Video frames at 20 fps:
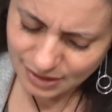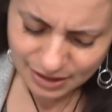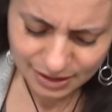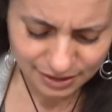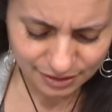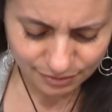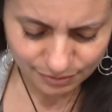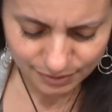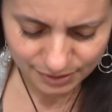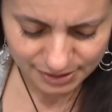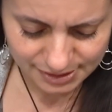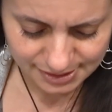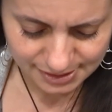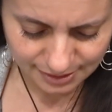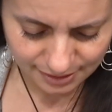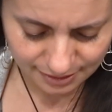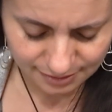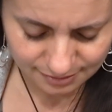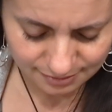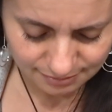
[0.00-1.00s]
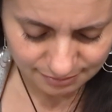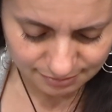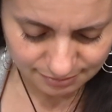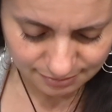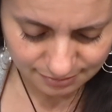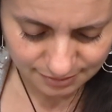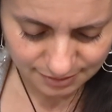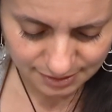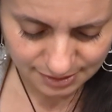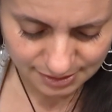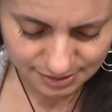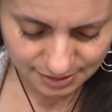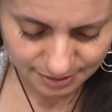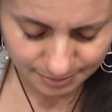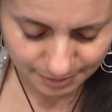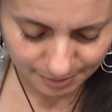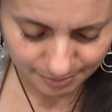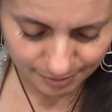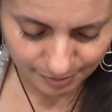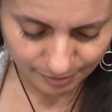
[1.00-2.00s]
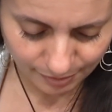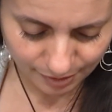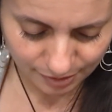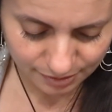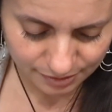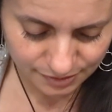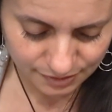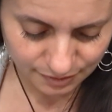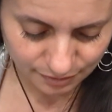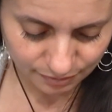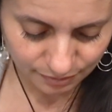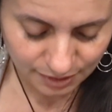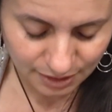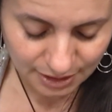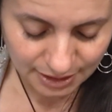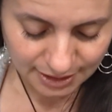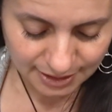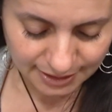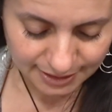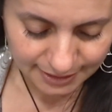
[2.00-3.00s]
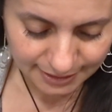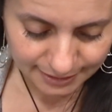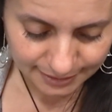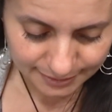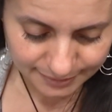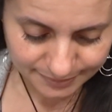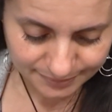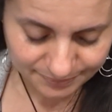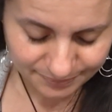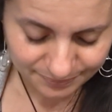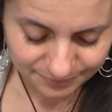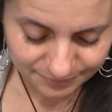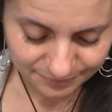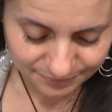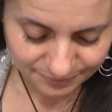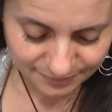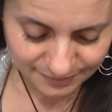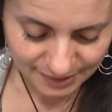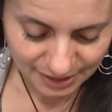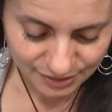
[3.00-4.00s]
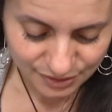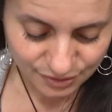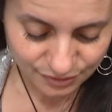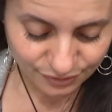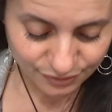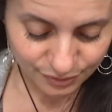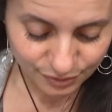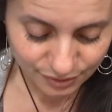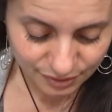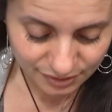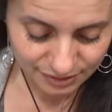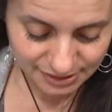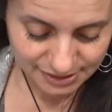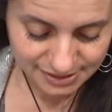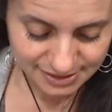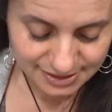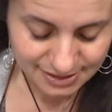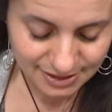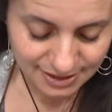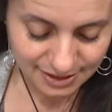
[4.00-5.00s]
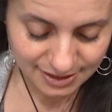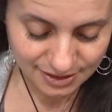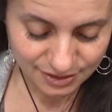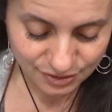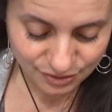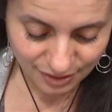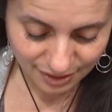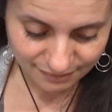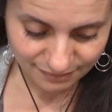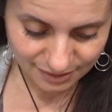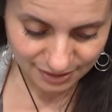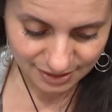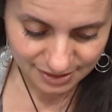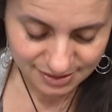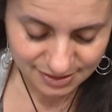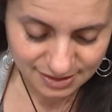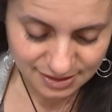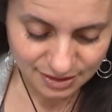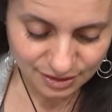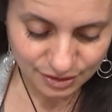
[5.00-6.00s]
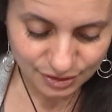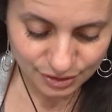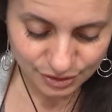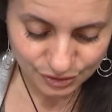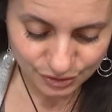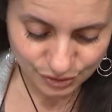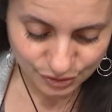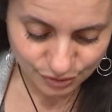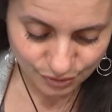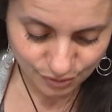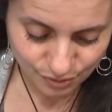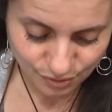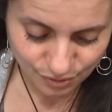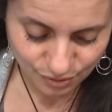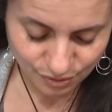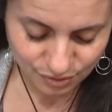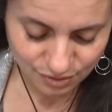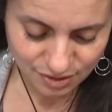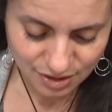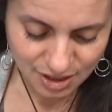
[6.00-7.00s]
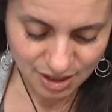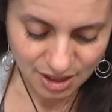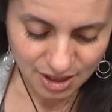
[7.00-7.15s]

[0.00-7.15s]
don't want to say, because I might be wrong. So so frugalness, extravagance, control.